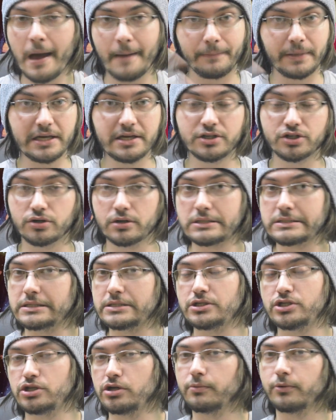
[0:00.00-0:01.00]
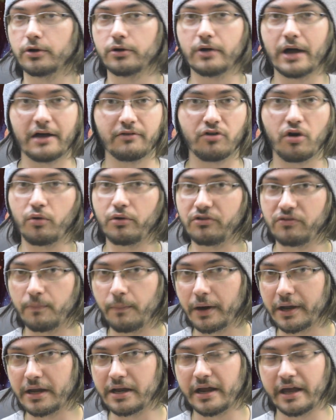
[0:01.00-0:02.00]
Beatrice and Subaru have always
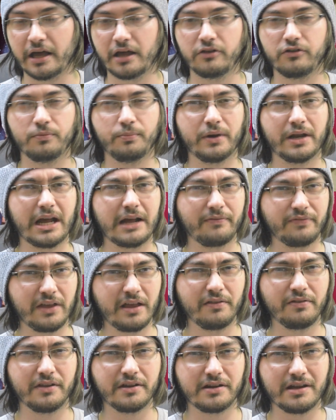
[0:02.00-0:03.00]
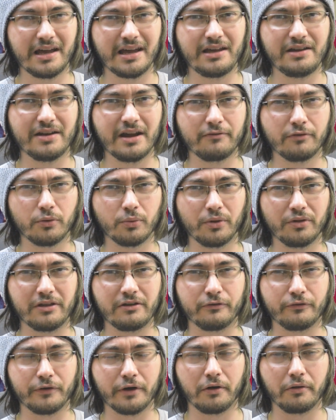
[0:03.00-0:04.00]
butted heads, but at the end of the day, you never really
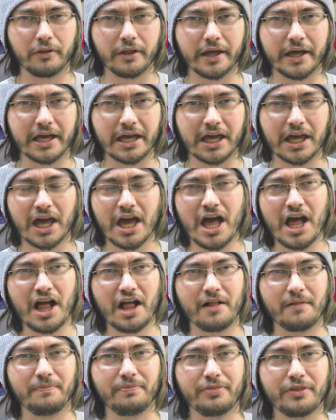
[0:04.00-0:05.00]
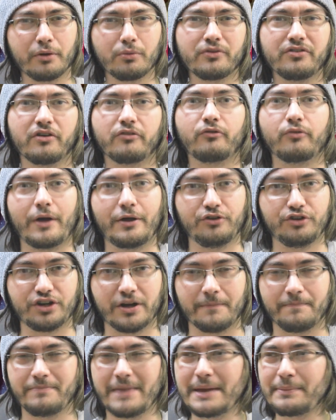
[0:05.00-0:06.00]
felt like there was a
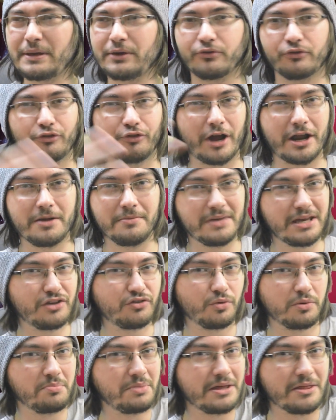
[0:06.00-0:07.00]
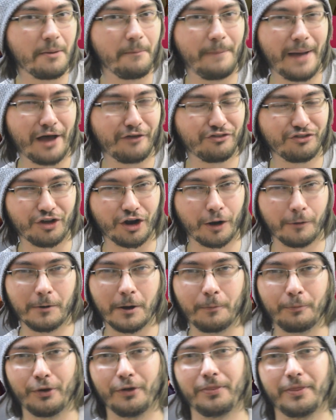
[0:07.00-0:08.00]
friendship. Maybe frenemies would be the best term
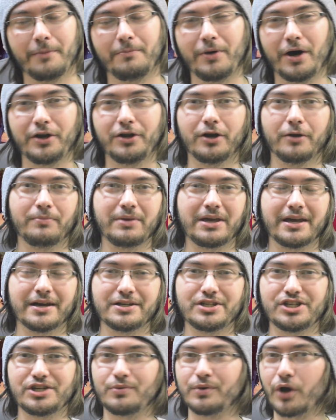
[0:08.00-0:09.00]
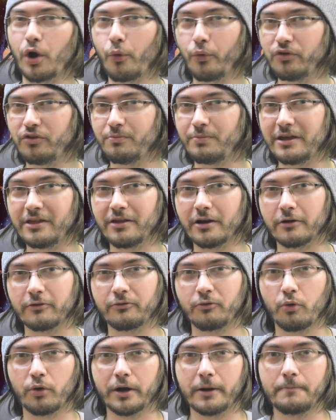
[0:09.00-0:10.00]
to put them under, because she would always be there
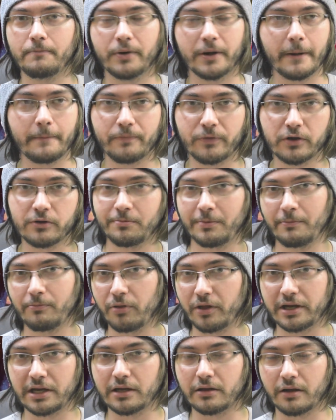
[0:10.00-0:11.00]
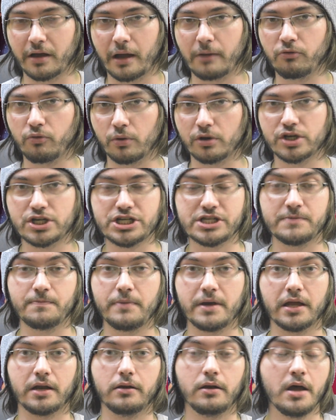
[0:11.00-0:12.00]
for him, but there's been plenty of times where she's
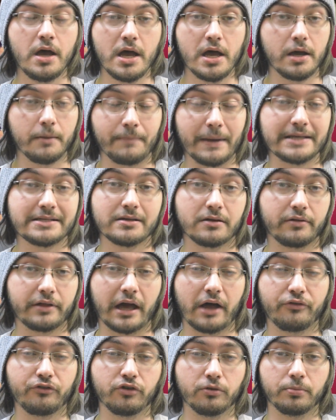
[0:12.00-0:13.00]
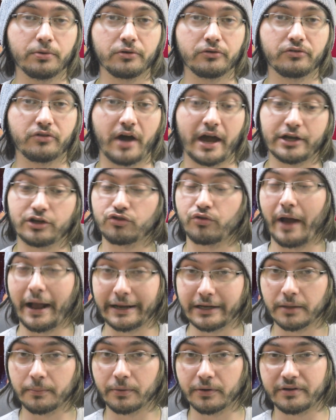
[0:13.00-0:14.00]
been basically on Subaru's side
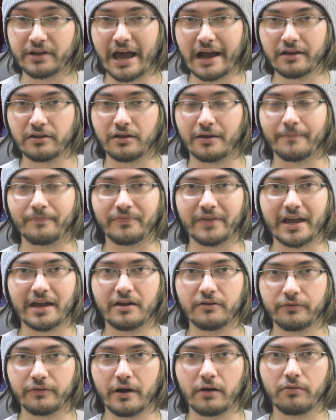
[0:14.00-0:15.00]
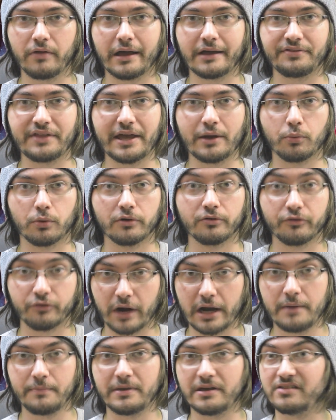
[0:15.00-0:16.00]
trying to protect him, and it felt like they were
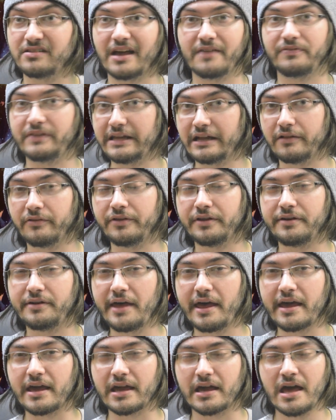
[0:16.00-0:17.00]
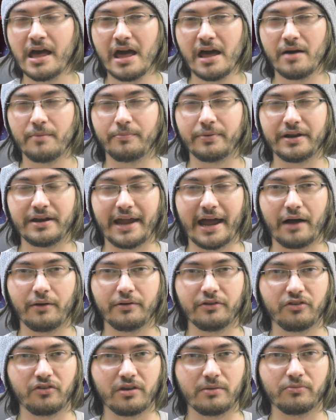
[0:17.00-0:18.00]
frenemies at the end of the day, but now
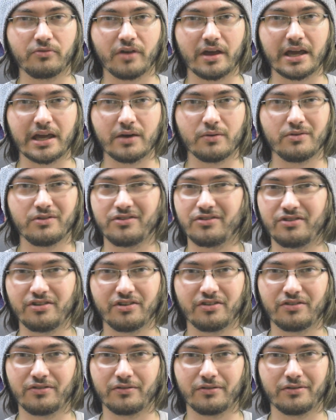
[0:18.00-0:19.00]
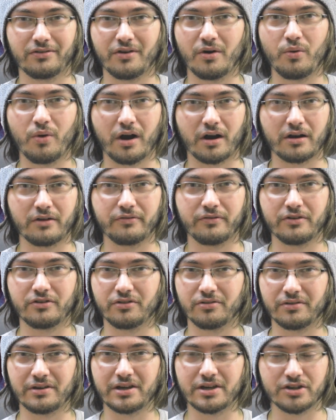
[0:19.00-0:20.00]
it seems like it was just so
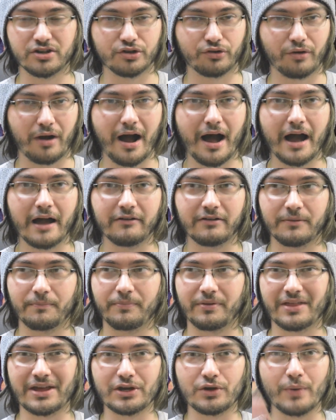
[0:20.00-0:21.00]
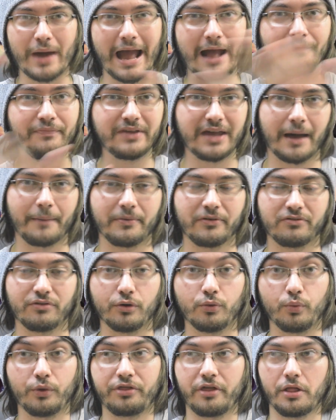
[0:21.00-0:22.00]
artificially contrived. But then you end the
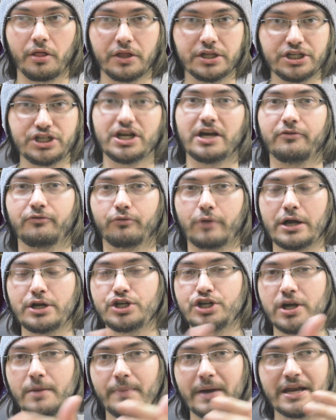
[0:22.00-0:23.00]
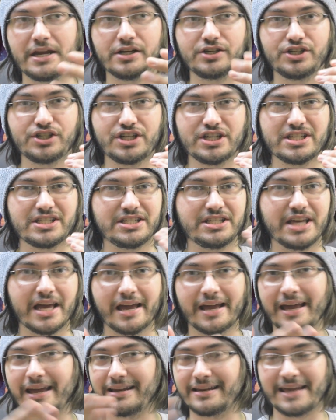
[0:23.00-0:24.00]
episode with a legit friendship, and it's just
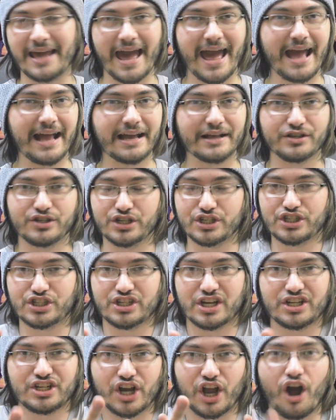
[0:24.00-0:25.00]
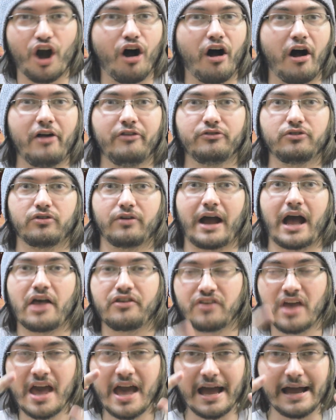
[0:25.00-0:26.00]
yin and yang. It's just such a
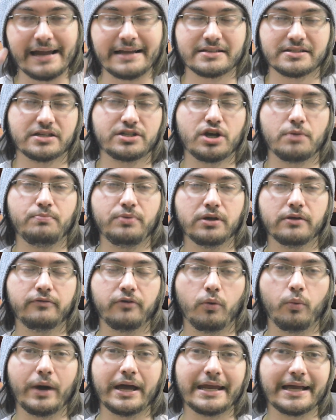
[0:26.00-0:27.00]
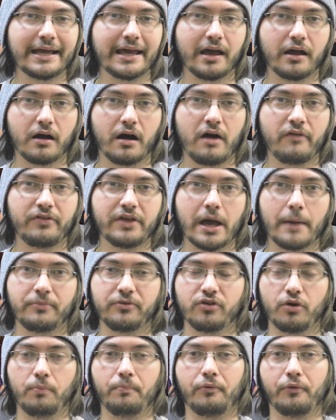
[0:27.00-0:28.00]
contrast, and it's such a beautiful way to kick off the
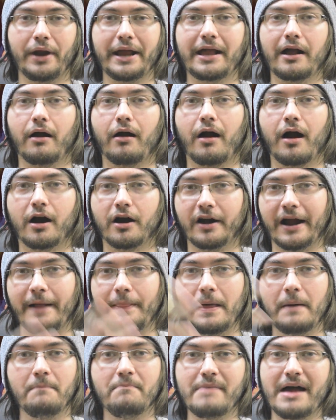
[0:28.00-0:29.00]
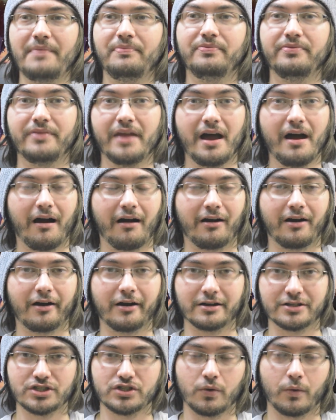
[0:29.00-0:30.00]
episode, break our heart, and then mend our
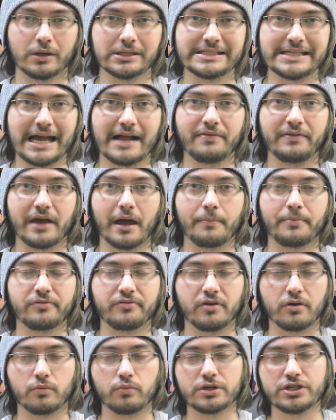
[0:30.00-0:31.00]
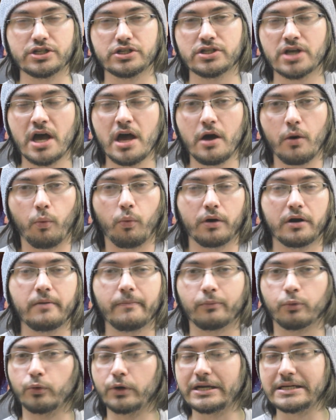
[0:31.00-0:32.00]
hearts towards the end of the episode, which is one
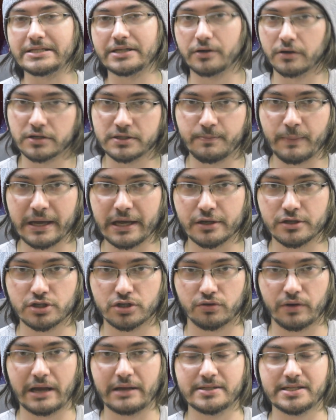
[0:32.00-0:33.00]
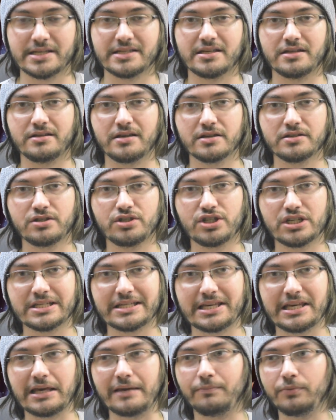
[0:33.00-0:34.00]
of ReZero's biggest strengths. Is it doesn't just
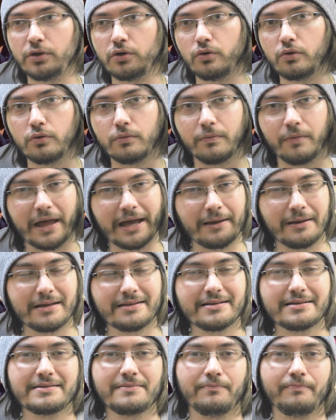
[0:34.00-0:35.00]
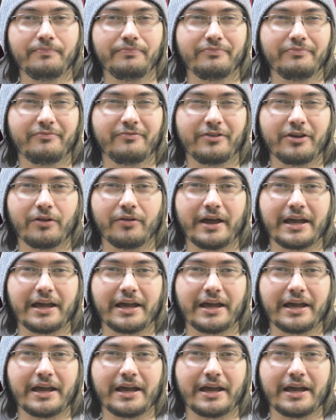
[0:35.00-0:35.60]
keep you, like, it doesn't feel